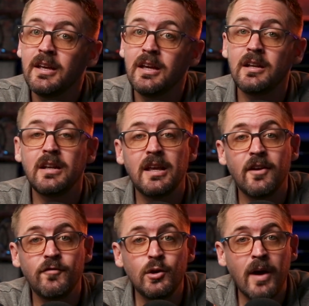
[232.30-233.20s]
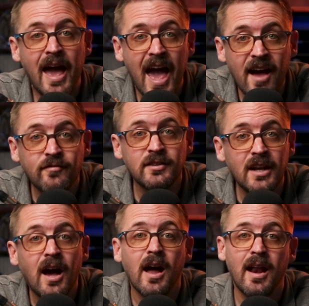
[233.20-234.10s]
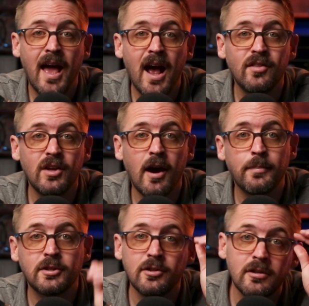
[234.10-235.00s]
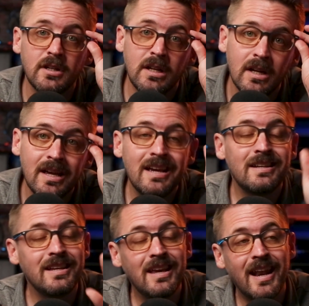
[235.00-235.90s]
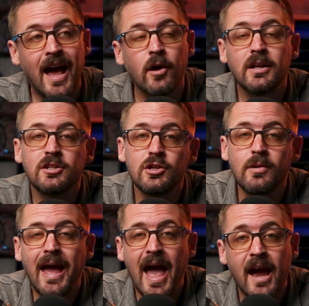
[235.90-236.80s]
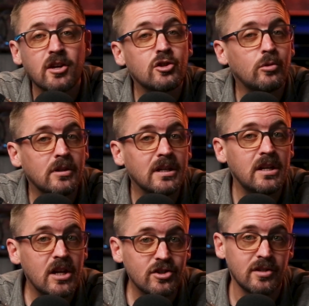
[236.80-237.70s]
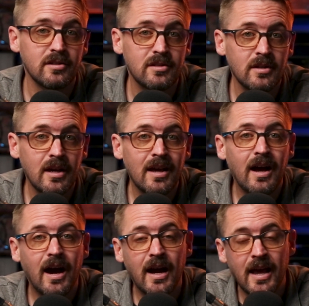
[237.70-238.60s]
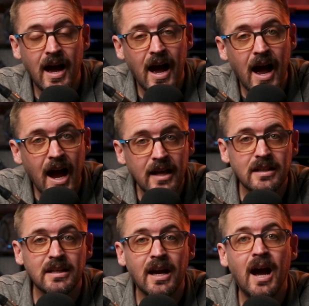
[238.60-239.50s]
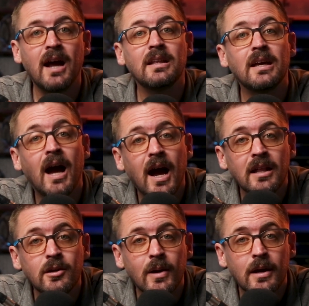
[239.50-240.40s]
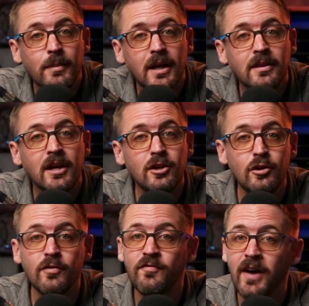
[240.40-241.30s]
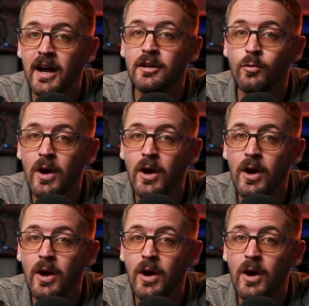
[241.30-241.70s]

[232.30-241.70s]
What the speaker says: And if you have not had the opportunity to get out into actual conditions, I highly, highly, highly recommend that you find a